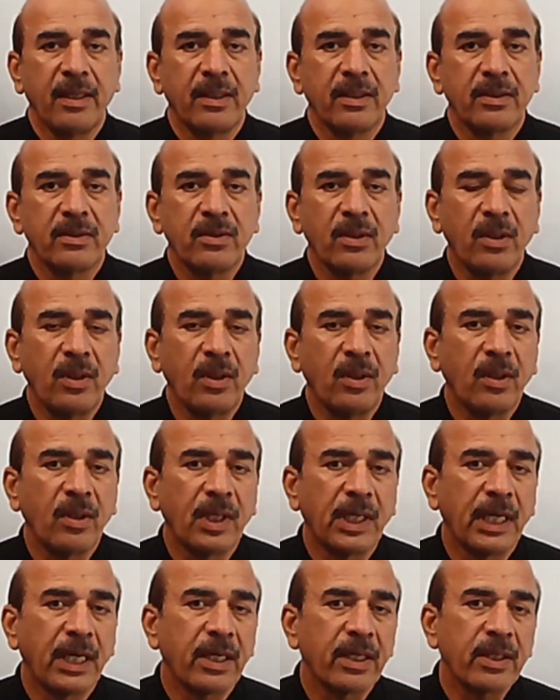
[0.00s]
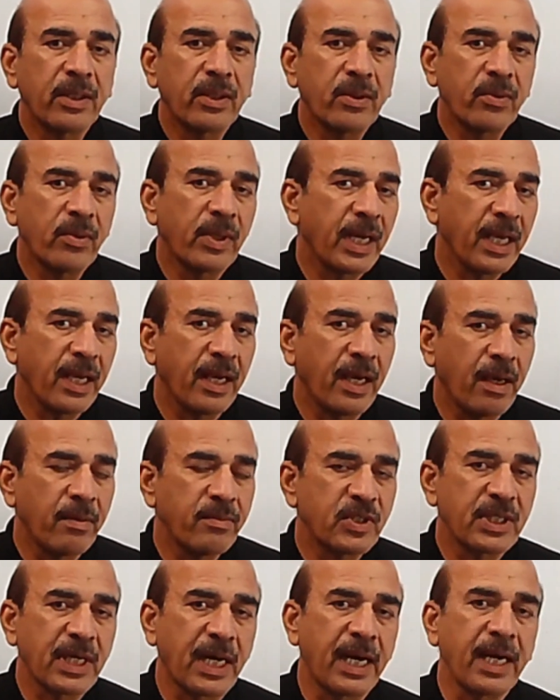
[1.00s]
So today I am
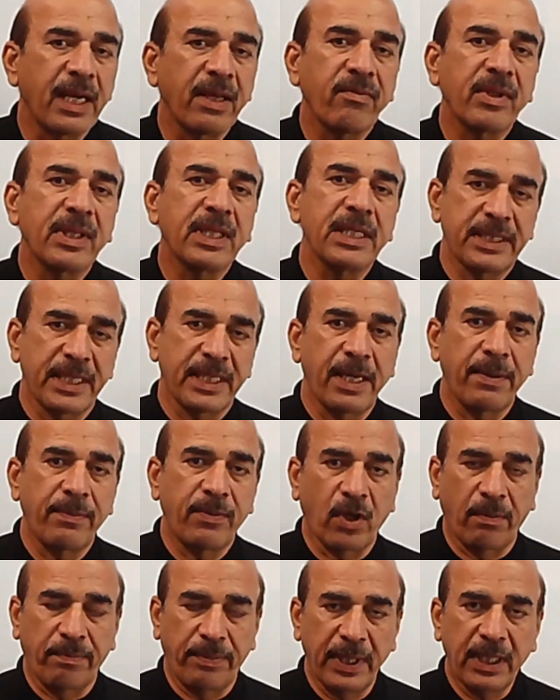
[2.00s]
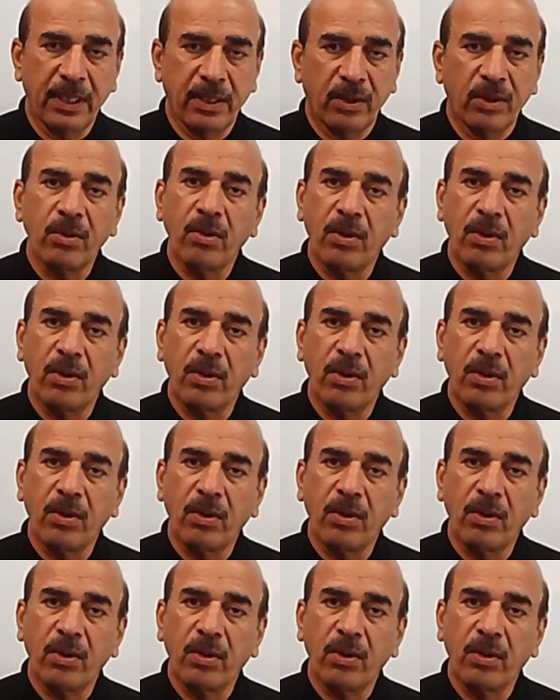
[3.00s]
starting with the same topic.